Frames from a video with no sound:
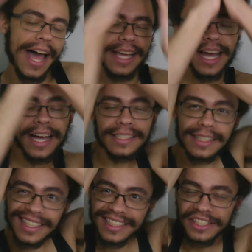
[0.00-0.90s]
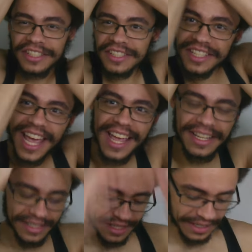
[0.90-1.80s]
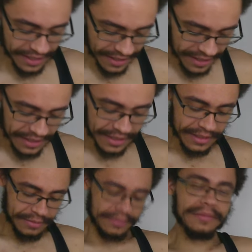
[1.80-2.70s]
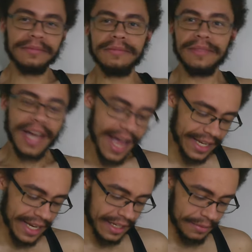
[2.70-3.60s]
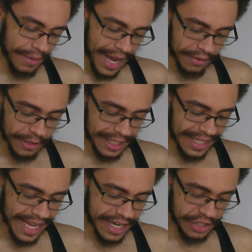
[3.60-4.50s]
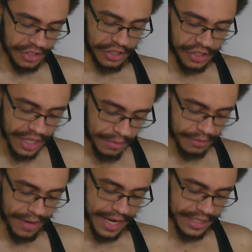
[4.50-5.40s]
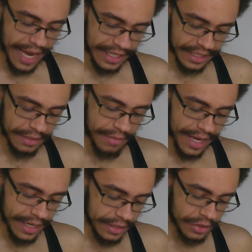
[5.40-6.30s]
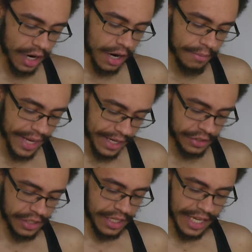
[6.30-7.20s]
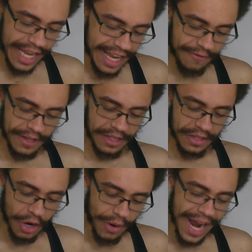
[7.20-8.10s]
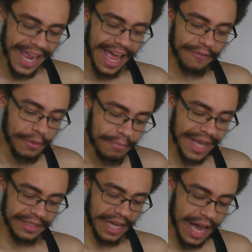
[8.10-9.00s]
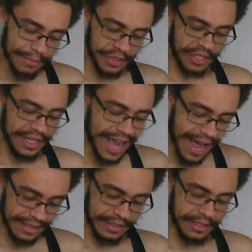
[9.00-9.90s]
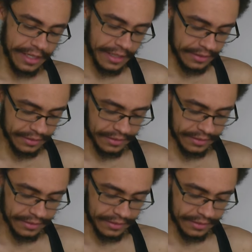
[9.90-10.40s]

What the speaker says: I got delicious taste. I get in bad relationships. My taste in men is garbage. Even though I have immense optionality.